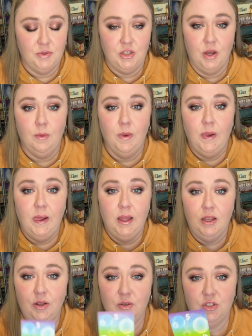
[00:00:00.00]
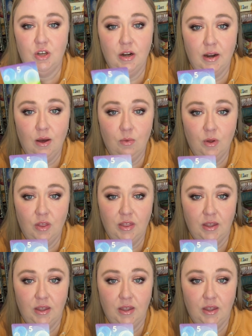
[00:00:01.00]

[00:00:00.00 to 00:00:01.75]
So you start out with